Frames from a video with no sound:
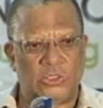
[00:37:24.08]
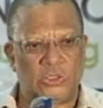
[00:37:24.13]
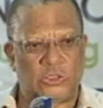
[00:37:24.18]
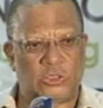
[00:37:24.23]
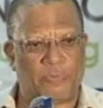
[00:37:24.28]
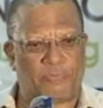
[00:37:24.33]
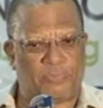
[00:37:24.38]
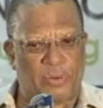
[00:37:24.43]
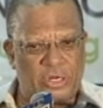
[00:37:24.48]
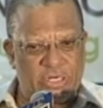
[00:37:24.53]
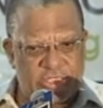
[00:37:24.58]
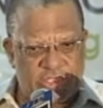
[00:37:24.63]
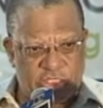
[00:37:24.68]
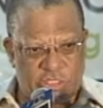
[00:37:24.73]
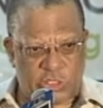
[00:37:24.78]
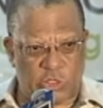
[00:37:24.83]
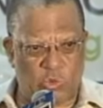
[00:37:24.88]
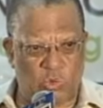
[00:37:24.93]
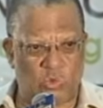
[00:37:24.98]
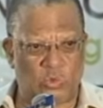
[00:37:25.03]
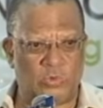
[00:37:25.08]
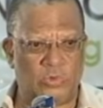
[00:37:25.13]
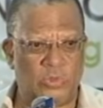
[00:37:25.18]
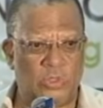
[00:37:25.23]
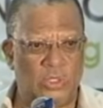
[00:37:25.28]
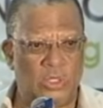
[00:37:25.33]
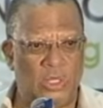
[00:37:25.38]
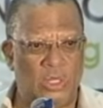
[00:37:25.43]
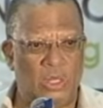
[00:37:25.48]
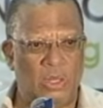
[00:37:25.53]
to pursue,
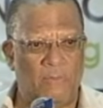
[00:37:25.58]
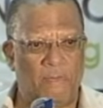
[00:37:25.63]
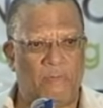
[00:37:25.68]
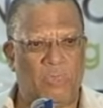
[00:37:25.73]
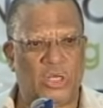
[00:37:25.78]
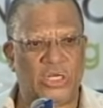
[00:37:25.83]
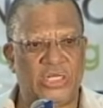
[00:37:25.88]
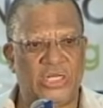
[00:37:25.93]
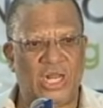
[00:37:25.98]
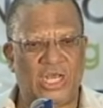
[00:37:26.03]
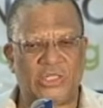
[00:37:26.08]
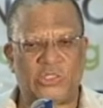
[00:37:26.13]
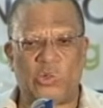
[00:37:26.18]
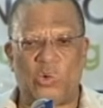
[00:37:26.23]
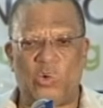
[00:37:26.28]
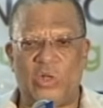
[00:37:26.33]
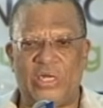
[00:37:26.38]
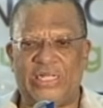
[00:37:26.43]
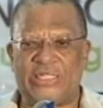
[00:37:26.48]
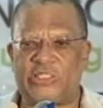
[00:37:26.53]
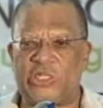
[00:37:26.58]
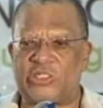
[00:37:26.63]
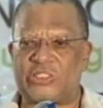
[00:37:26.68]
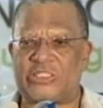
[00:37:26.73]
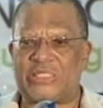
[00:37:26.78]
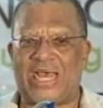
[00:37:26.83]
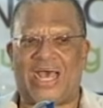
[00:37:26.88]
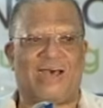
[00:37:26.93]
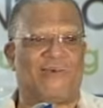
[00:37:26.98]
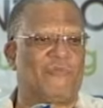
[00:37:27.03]
but not only
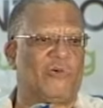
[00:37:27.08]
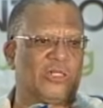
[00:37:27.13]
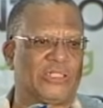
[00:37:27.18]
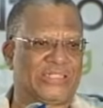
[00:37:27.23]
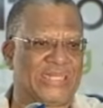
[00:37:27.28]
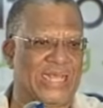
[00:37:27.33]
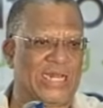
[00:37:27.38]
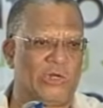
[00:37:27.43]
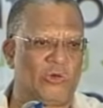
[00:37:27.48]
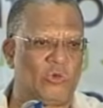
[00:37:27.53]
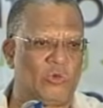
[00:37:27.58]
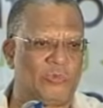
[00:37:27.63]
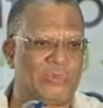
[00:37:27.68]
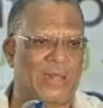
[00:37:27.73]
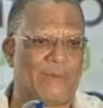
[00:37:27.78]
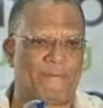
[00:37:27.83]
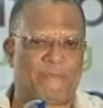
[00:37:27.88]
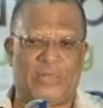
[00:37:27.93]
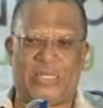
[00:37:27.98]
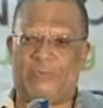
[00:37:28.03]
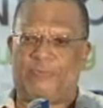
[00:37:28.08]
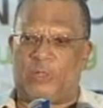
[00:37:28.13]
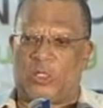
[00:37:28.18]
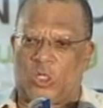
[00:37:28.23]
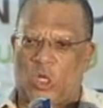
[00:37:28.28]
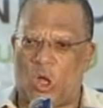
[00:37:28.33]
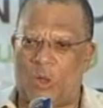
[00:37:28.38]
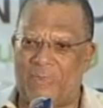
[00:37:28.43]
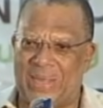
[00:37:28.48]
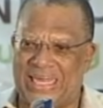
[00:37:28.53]
just to have hotel rooms and people
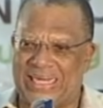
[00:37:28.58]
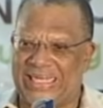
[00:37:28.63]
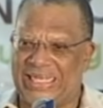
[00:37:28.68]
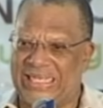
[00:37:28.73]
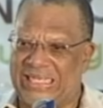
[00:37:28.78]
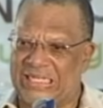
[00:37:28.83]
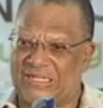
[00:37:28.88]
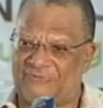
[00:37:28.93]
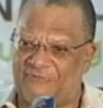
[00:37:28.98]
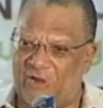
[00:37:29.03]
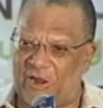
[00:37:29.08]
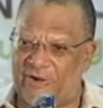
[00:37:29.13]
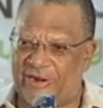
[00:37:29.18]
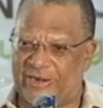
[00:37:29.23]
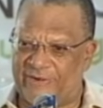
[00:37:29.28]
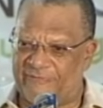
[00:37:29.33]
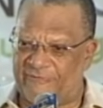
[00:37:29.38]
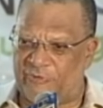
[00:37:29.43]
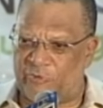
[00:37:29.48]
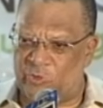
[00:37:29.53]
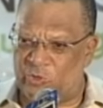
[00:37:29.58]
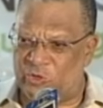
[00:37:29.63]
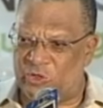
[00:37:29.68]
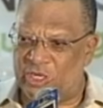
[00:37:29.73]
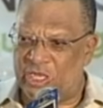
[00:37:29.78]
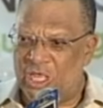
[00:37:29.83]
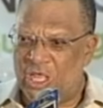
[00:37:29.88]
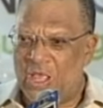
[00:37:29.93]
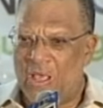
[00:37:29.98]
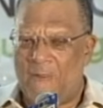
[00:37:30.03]
come and eat foreign food,
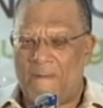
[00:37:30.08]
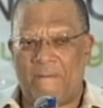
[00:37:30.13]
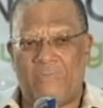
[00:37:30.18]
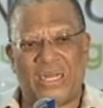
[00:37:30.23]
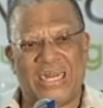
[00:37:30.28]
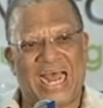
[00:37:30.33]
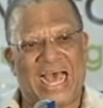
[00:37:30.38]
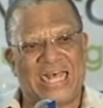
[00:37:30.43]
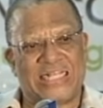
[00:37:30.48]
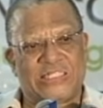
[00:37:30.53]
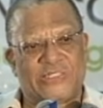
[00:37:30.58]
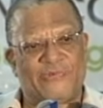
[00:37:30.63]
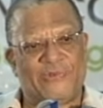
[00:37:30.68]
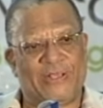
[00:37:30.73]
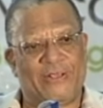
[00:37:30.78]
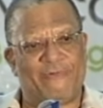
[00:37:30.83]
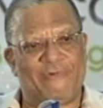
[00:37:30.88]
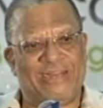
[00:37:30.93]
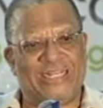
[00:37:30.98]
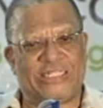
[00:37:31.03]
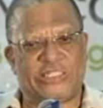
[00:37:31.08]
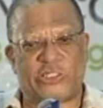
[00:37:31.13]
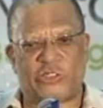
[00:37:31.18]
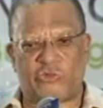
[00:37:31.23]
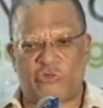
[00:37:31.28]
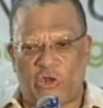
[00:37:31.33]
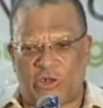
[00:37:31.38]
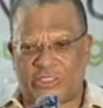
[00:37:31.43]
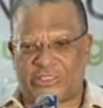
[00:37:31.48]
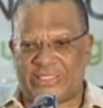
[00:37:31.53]
but as we
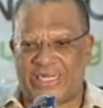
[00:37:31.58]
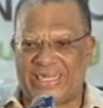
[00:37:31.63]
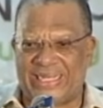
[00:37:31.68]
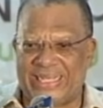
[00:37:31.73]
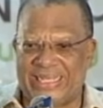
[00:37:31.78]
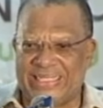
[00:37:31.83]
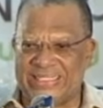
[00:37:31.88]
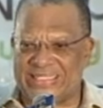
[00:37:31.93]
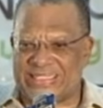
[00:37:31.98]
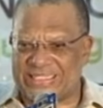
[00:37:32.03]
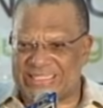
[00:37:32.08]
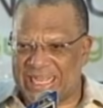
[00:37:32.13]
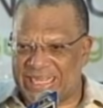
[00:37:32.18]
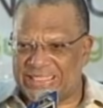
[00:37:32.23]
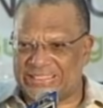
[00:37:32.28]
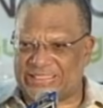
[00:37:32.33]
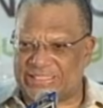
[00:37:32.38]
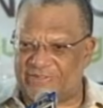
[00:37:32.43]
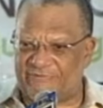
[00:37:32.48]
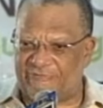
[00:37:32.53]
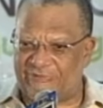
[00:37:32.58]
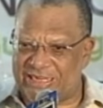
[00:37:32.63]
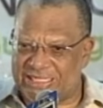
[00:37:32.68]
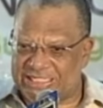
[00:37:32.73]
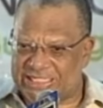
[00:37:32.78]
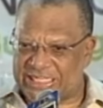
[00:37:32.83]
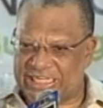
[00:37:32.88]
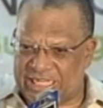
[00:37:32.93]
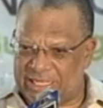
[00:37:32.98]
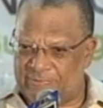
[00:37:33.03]
restructure the incentive
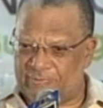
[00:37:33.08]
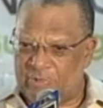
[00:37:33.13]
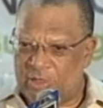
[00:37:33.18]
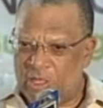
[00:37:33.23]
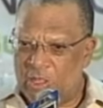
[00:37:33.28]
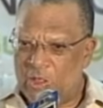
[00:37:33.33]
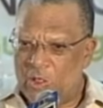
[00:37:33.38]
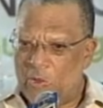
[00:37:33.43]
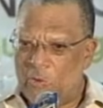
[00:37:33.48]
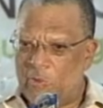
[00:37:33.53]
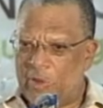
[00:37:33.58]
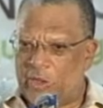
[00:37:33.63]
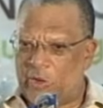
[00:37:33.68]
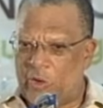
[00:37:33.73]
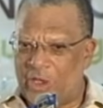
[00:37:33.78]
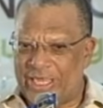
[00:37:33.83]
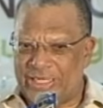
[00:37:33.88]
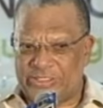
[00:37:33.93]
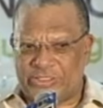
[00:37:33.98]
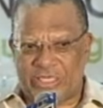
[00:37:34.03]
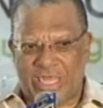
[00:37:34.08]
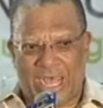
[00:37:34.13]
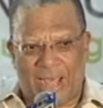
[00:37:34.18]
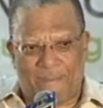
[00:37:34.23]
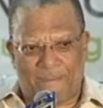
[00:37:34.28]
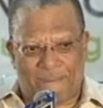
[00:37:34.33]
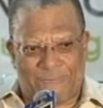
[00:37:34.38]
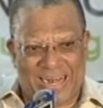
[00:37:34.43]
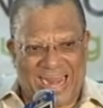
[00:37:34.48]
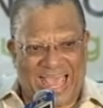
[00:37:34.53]
regime, we're going to
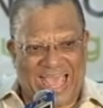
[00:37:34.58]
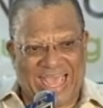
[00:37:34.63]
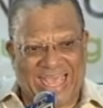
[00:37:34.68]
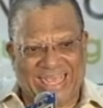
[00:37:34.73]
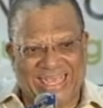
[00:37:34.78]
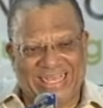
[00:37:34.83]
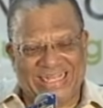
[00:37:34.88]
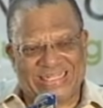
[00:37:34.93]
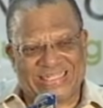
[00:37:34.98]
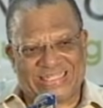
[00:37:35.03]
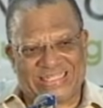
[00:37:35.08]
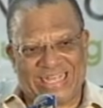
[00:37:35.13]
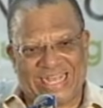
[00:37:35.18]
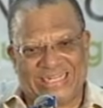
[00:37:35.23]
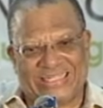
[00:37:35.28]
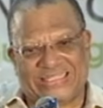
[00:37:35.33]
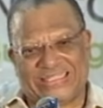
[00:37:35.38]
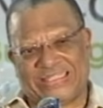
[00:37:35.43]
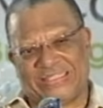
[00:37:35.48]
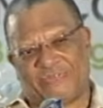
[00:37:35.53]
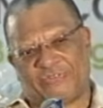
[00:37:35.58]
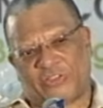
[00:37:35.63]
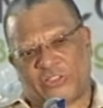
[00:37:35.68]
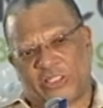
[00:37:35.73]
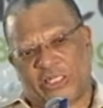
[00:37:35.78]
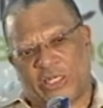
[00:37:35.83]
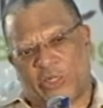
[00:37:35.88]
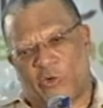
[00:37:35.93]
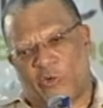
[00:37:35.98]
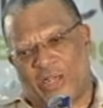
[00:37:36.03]
apply incentives to
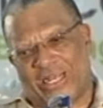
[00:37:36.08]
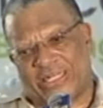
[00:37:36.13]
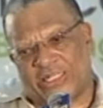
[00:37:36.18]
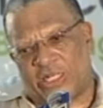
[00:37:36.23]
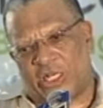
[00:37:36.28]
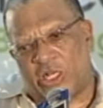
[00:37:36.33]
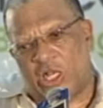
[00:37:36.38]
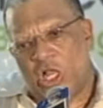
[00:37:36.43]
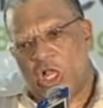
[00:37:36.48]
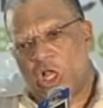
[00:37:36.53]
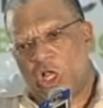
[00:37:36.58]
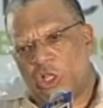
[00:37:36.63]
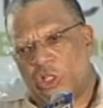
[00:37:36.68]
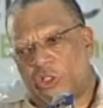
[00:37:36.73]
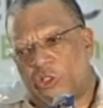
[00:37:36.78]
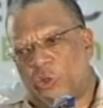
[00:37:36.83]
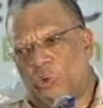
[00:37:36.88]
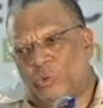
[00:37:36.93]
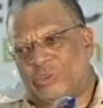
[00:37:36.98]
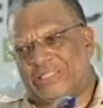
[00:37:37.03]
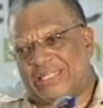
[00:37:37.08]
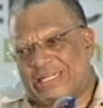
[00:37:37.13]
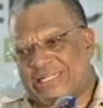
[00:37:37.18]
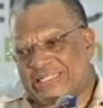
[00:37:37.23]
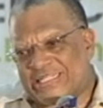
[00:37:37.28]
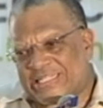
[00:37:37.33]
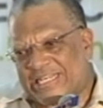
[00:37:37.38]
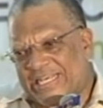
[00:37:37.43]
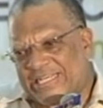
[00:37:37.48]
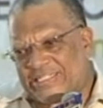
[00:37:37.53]
the greater
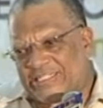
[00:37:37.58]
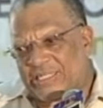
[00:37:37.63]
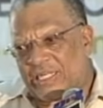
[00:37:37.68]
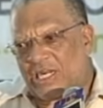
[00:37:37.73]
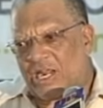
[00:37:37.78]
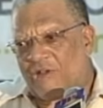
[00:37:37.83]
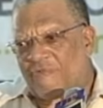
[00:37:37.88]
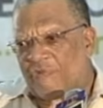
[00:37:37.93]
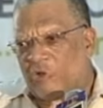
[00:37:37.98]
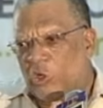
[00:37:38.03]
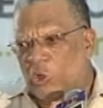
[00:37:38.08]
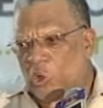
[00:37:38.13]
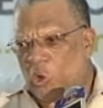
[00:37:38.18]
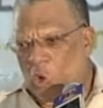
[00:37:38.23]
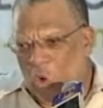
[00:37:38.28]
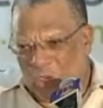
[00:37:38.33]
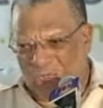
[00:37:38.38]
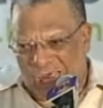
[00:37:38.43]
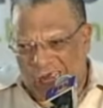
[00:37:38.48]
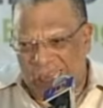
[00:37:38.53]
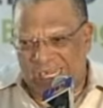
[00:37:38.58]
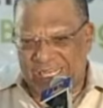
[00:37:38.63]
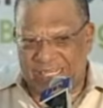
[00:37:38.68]
utilization of local